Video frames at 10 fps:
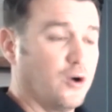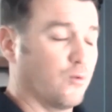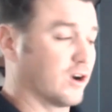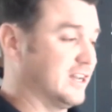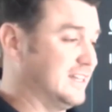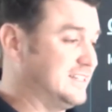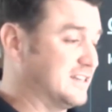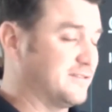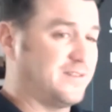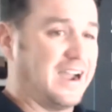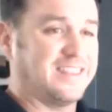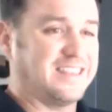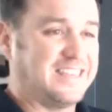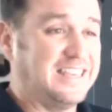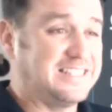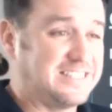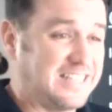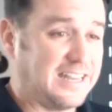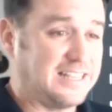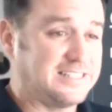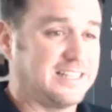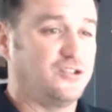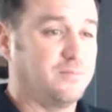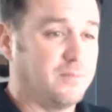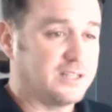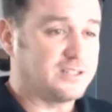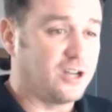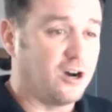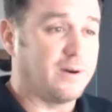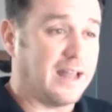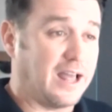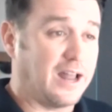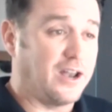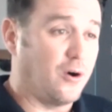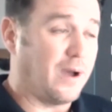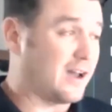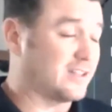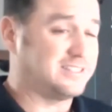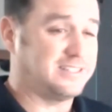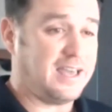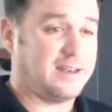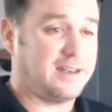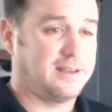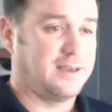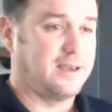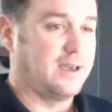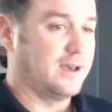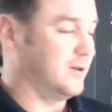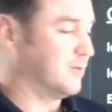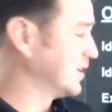We're going to identify the key settings that you must know and know how to set. Uh,